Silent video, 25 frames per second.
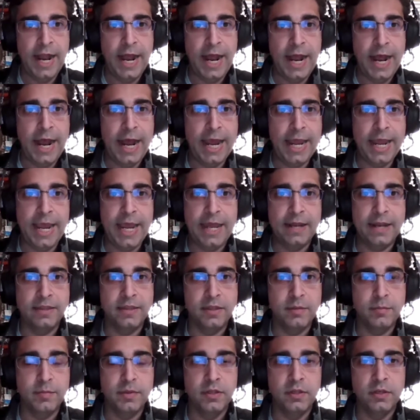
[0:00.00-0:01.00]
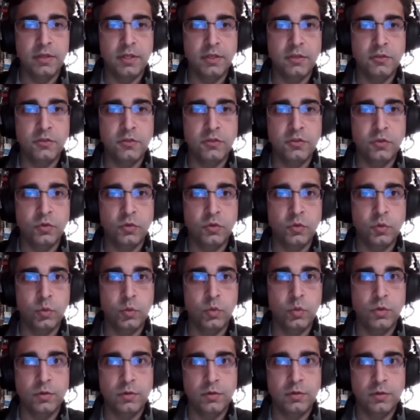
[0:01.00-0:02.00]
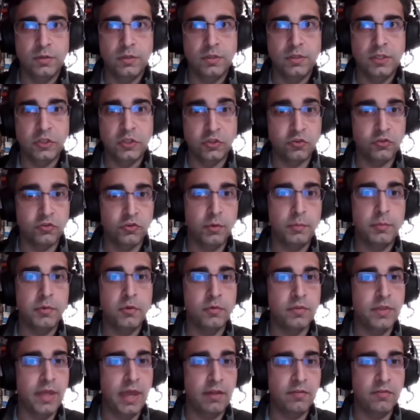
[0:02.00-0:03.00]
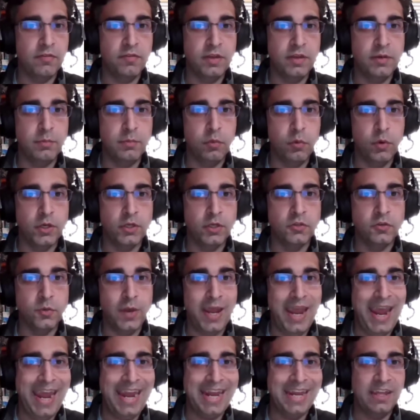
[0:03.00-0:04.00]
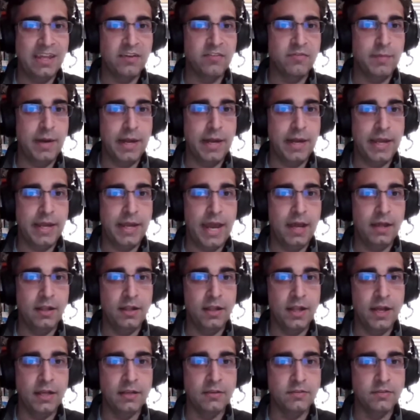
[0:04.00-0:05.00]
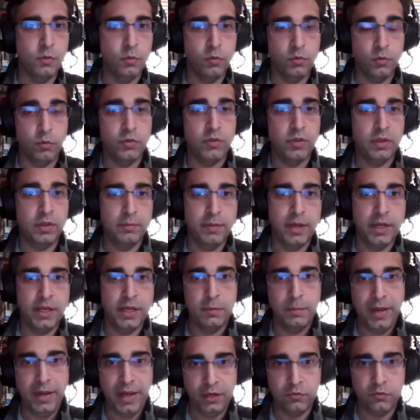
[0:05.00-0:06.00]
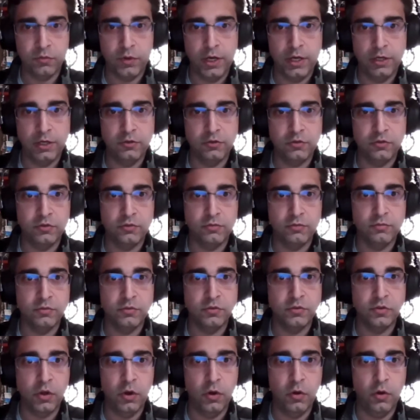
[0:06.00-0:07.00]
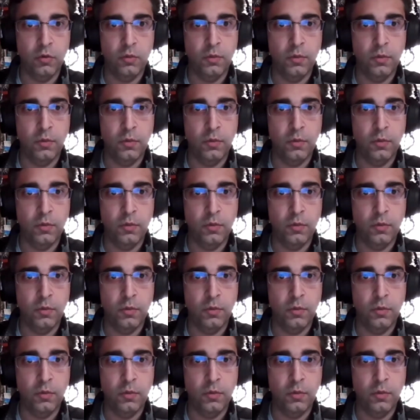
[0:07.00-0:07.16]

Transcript: I had the ability to distribute that feat point to any of my allies that were within my command range. So,